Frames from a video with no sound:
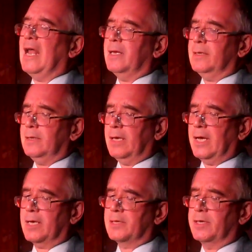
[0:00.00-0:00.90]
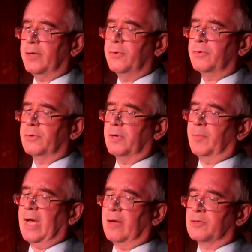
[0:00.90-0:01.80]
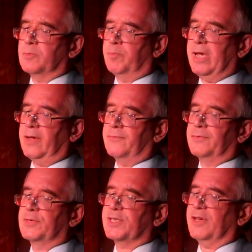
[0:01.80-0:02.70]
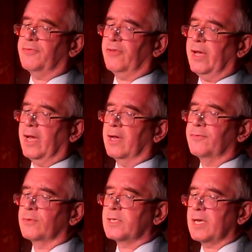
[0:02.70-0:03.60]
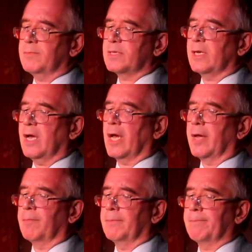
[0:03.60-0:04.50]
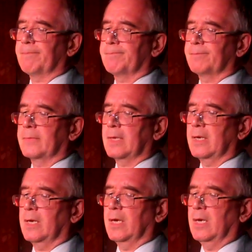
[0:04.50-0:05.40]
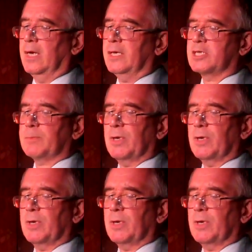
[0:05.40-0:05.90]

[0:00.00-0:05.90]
Alan had known about Bev's affair for some time. He had